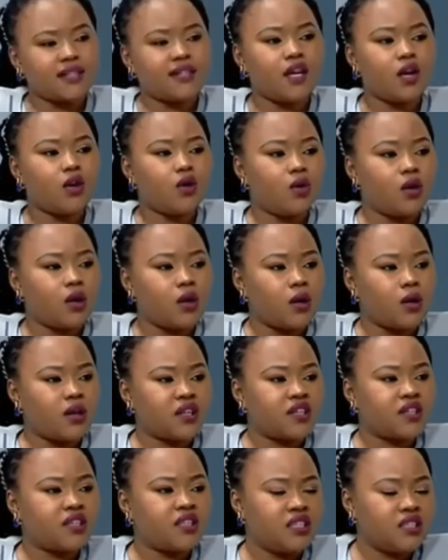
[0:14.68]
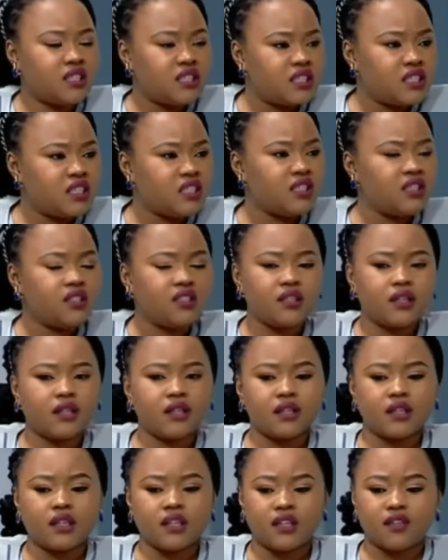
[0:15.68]
now, Kindiki
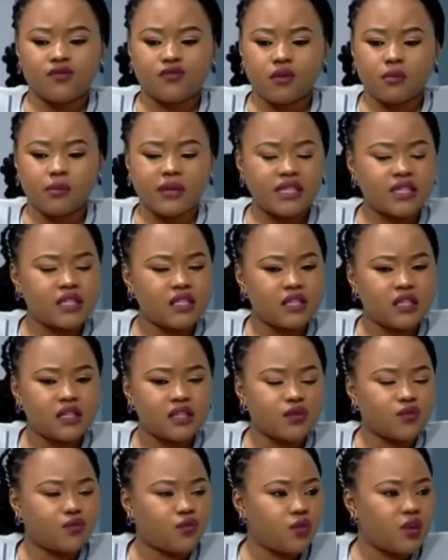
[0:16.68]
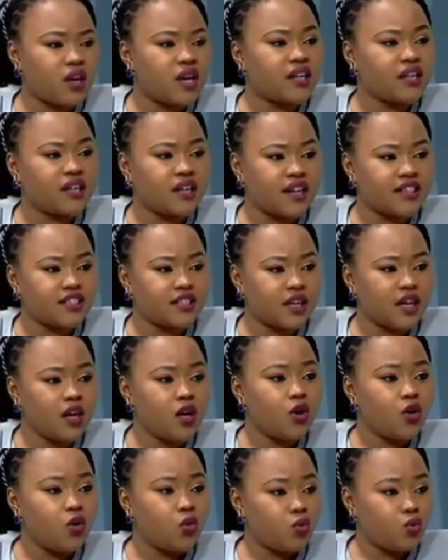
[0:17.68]
and the former CS for agriculture
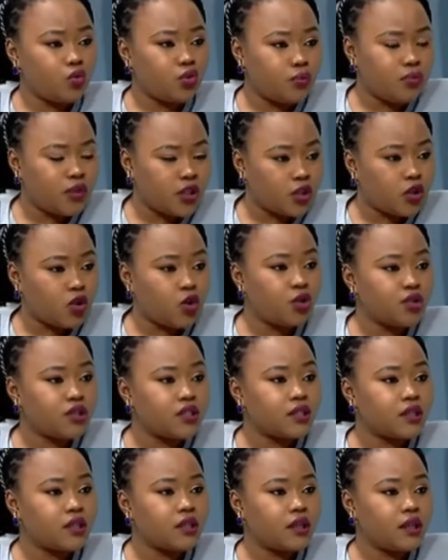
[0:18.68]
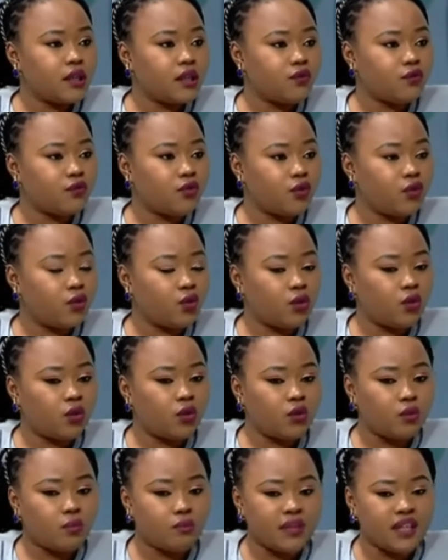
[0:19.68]
would be in court for
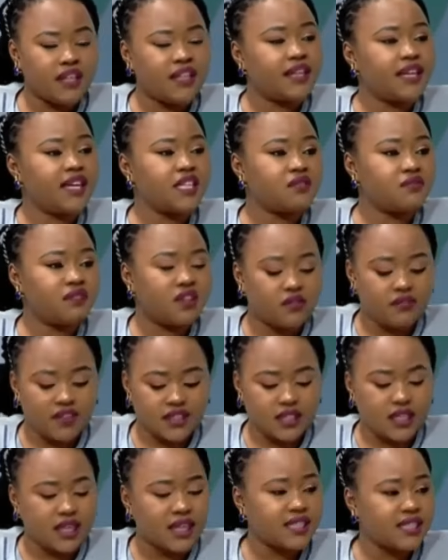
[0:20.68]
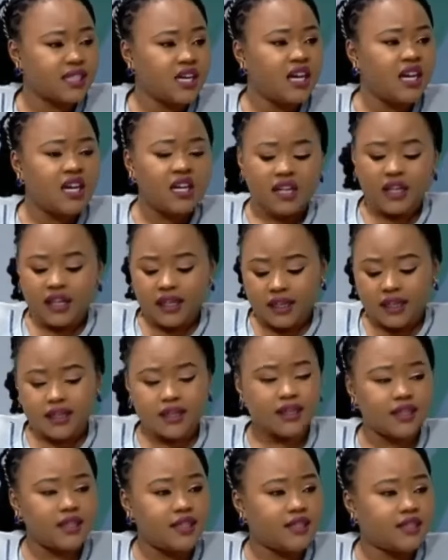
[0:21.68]
bringing us fake fertilizer, and
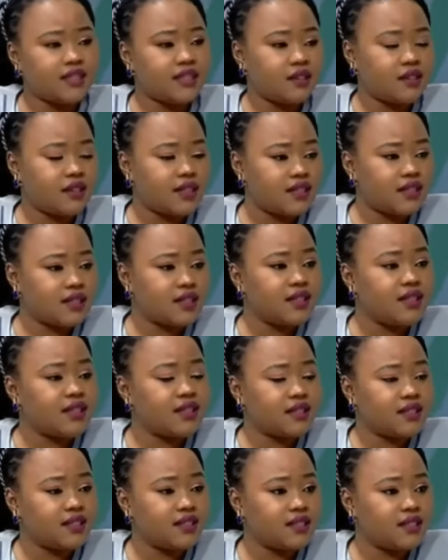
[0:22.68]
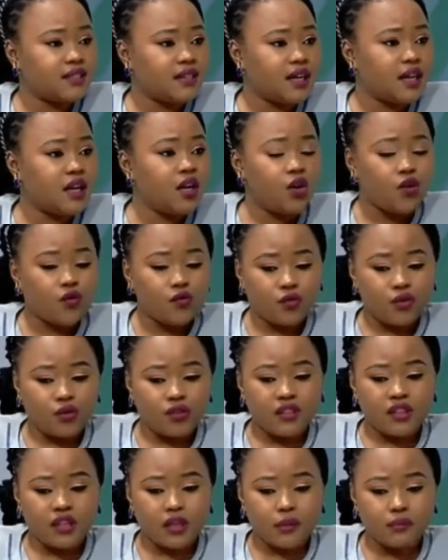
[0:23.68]
the CS interior for
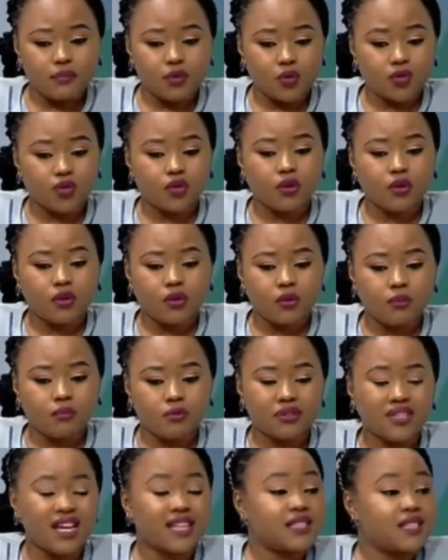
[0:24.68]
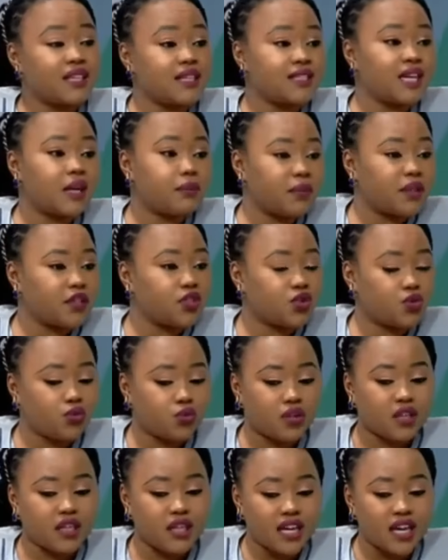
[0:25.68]
the brutality that happened to
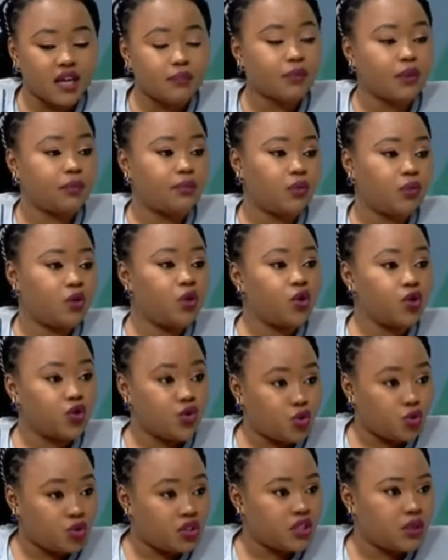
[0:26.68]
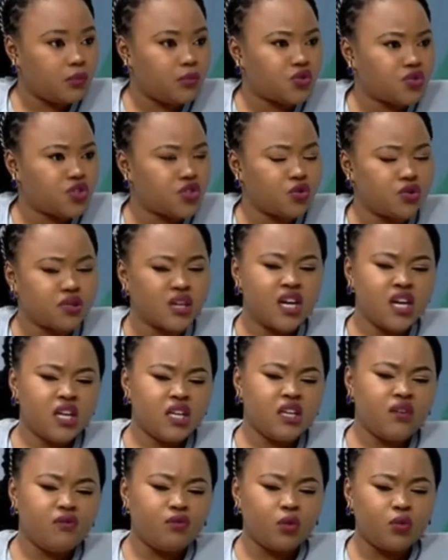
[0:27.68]
the young people during demonstrations.
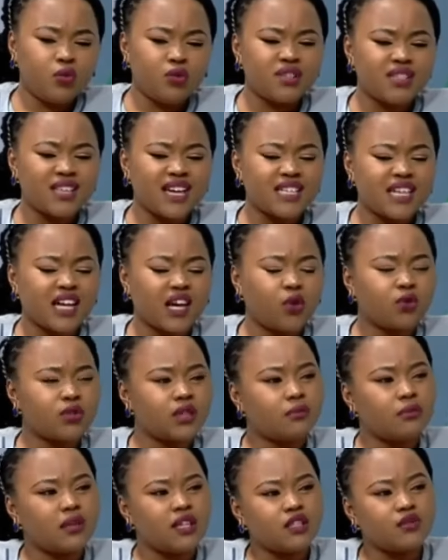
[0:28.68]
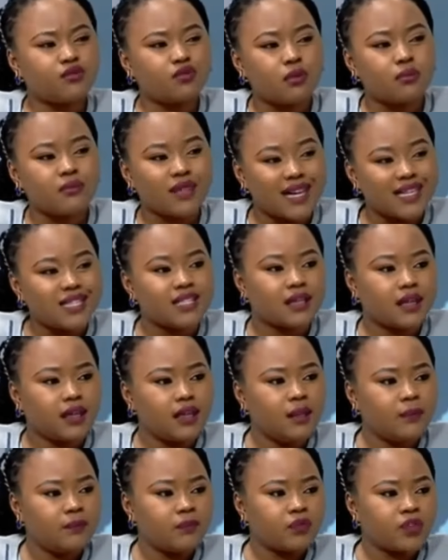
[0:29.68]
If we would start accountability from that
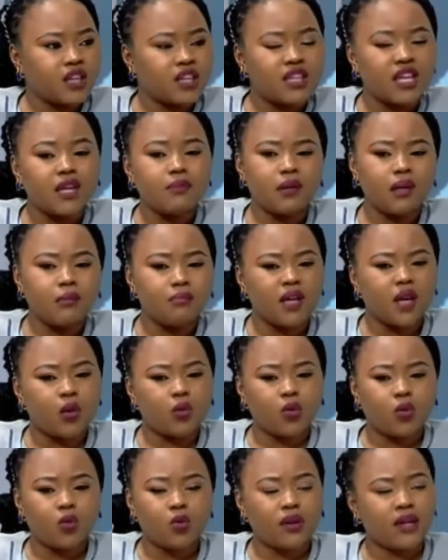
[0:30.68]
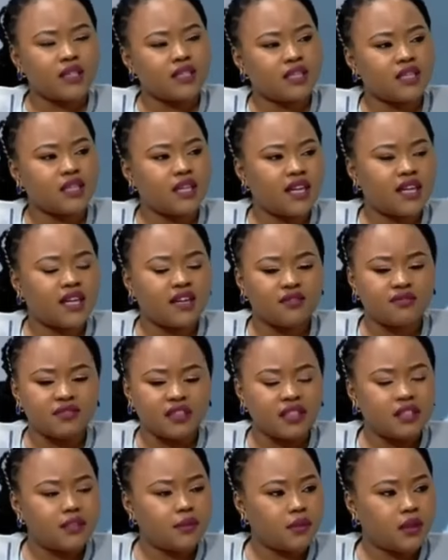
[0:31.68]
side, then maybe I would look at it like a
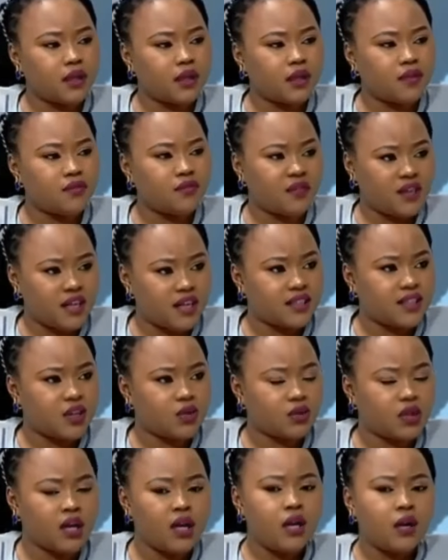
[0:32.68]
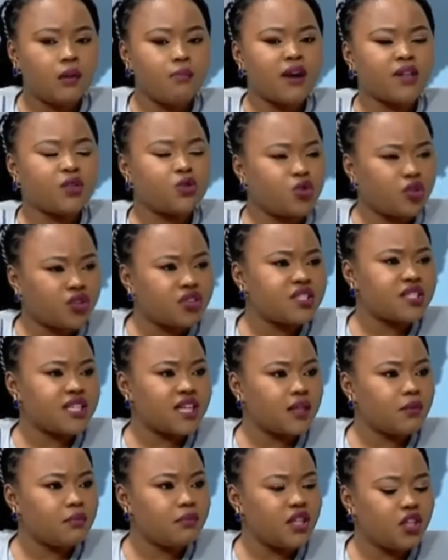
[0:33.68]
very fair ground. But you don't
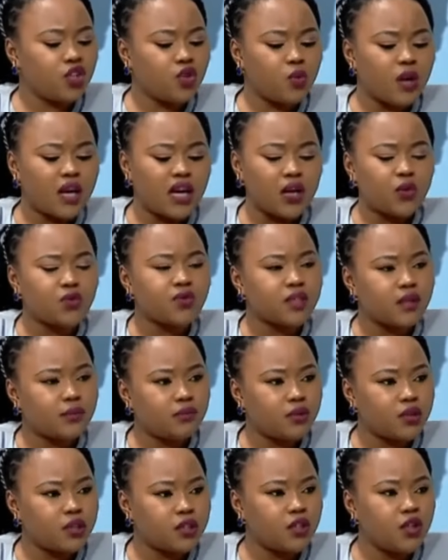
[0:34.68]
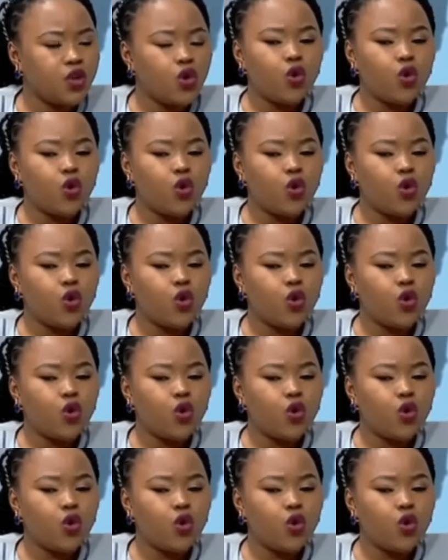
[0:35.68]
tell me you allow somebody